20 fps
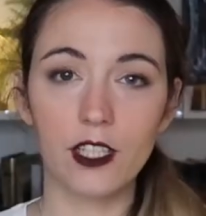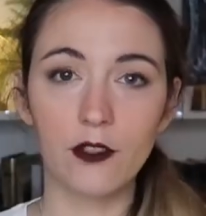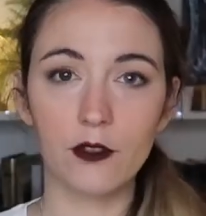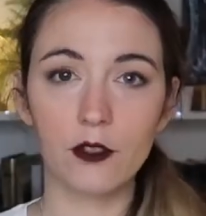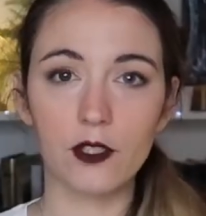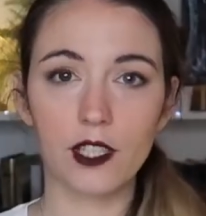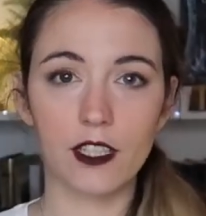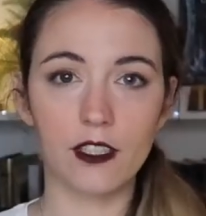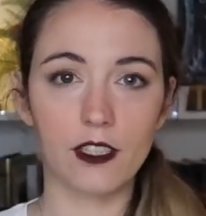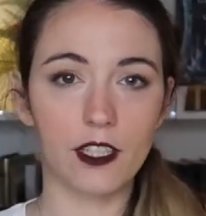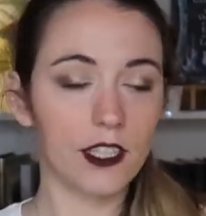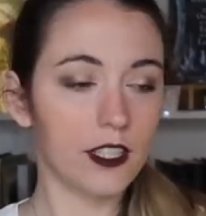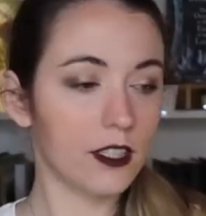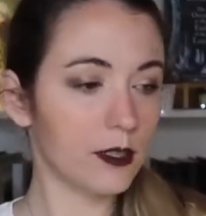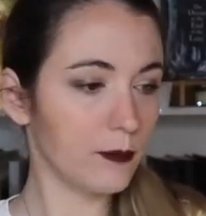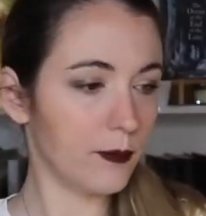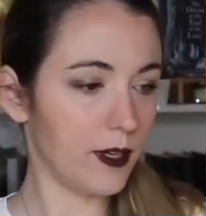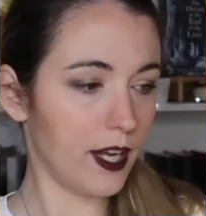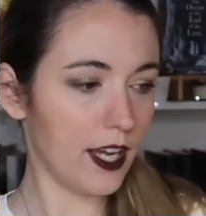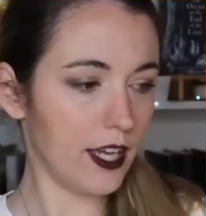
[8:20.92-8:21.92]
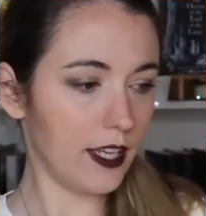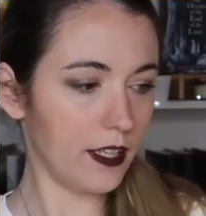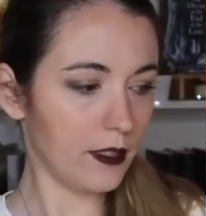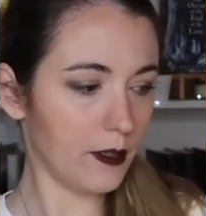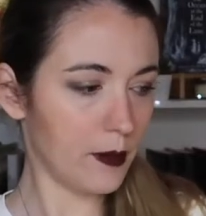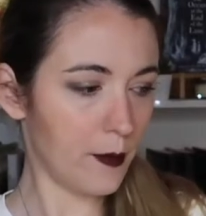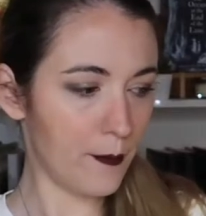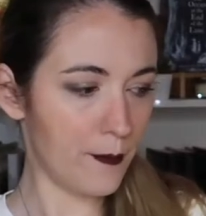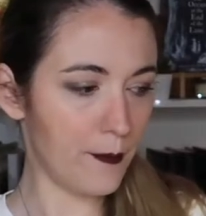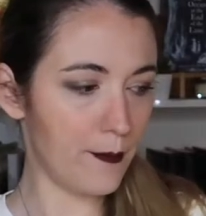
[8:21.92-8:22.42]
if you can hear my
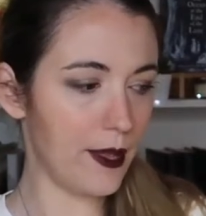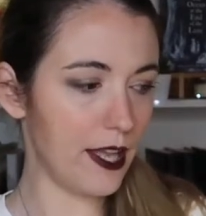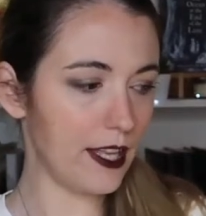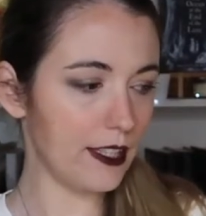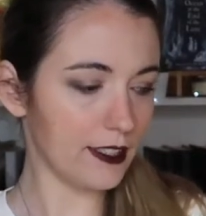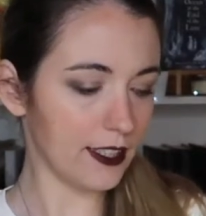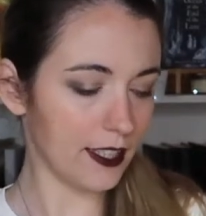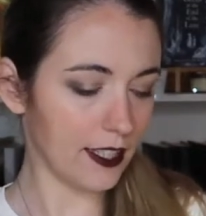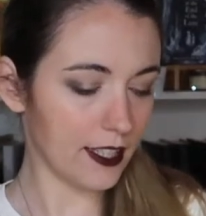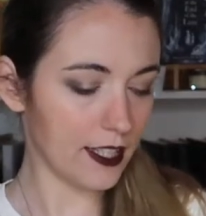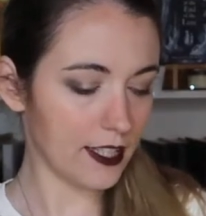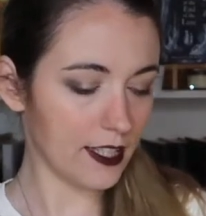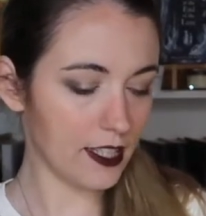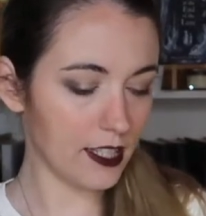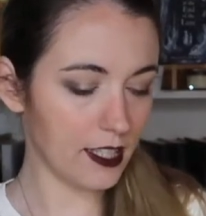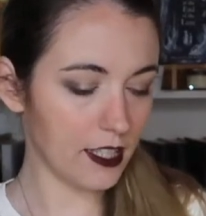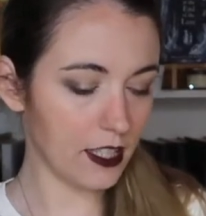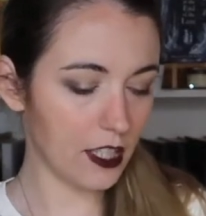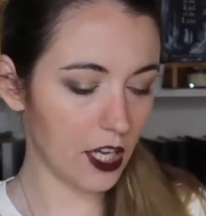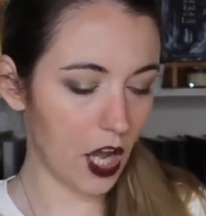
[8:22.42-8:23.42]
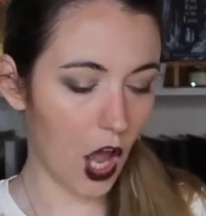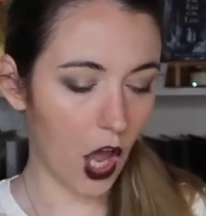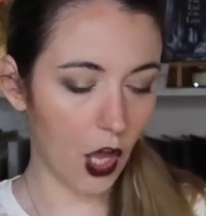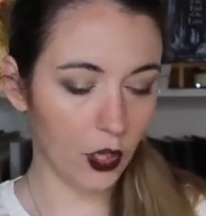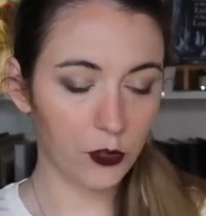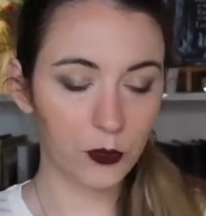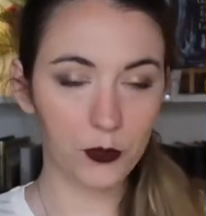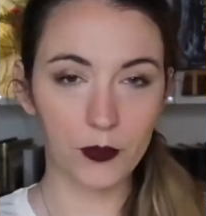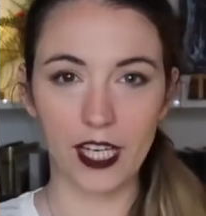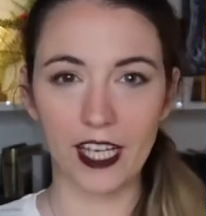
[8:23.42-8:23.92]
belly, he
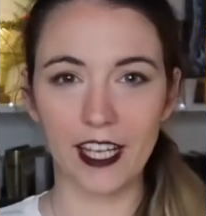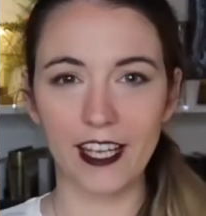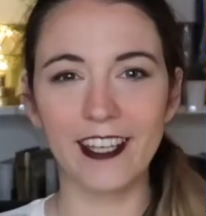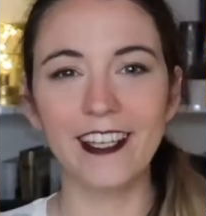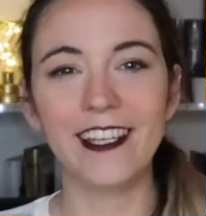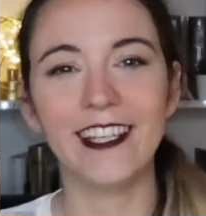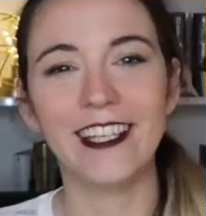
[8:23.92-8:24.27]
hungry.